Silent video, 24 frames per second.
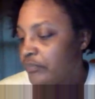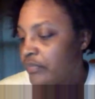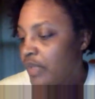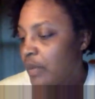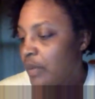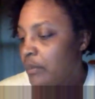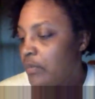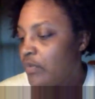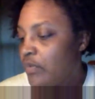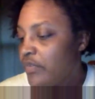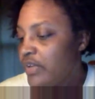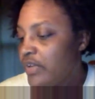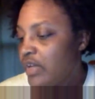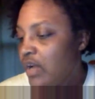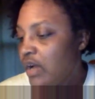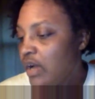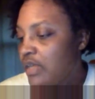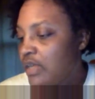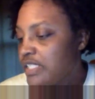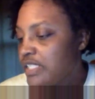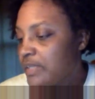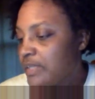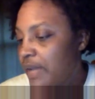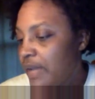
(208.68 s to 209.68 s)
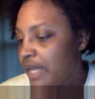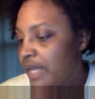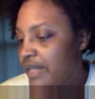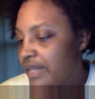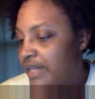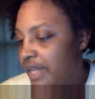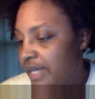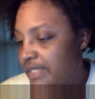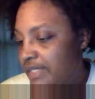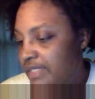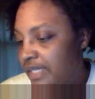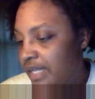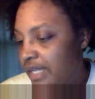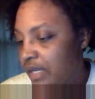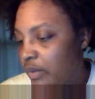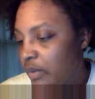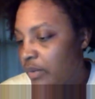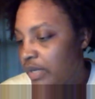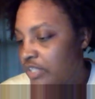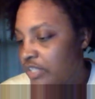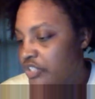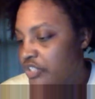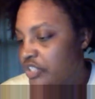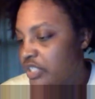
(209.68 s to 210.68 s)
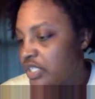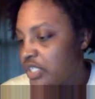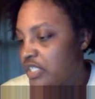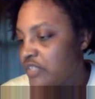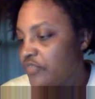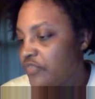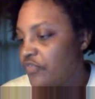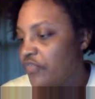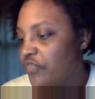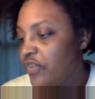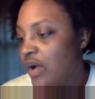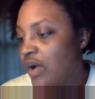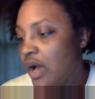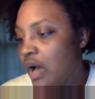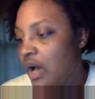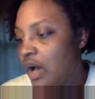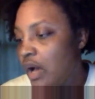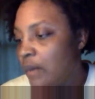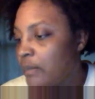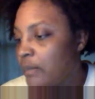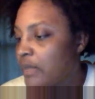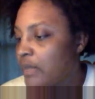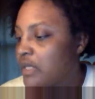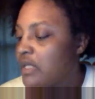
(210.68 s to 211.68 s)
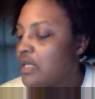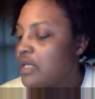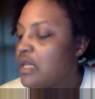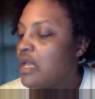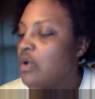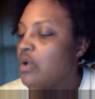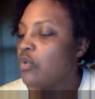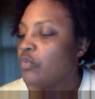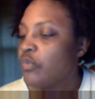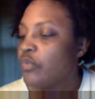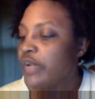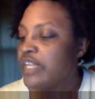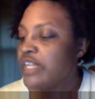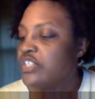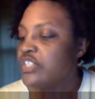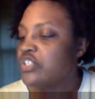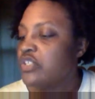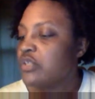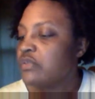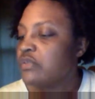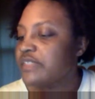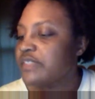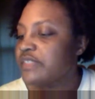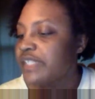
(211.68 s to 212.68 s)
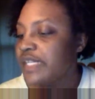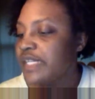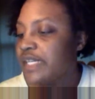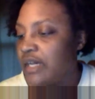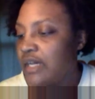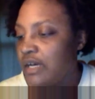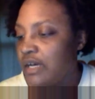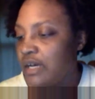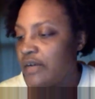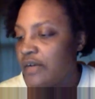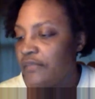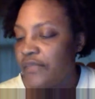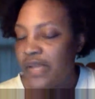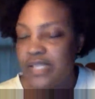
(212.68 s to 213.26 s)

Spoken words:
Moving on to my next set of questions from Regional D. Huff.